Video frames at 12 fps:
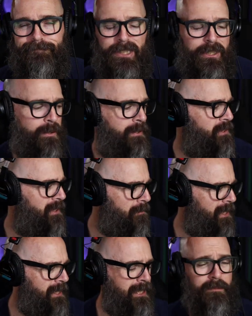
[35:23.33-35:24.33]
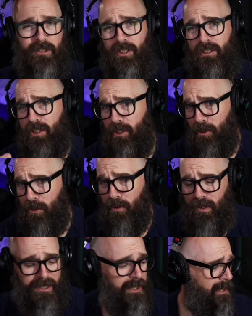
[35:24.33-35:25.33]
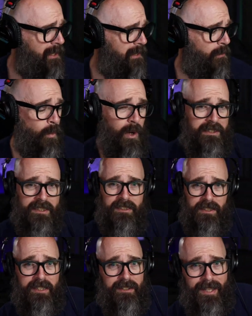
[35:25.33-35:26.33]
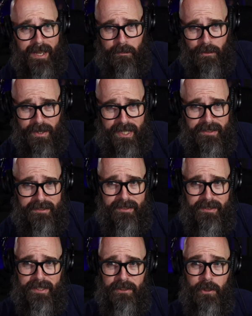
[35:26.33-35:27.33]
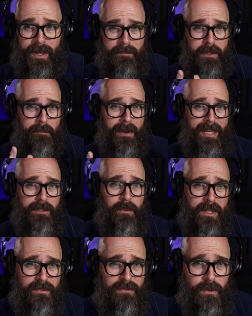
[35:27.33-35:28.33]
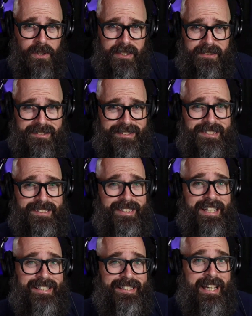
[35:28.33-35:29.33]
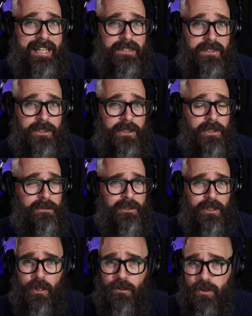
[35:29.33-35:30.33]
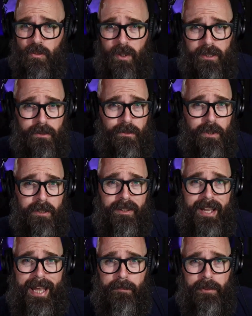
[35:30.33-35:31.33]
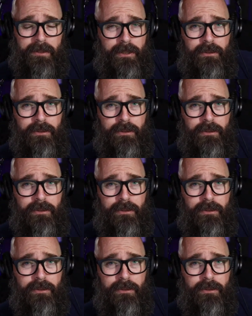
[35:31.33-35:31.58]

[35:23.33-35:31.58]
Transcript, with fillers: So if somebody comes to you wanting to collaborate and you have the bandwidth for it, say yes. Who knows what'll what'll happen?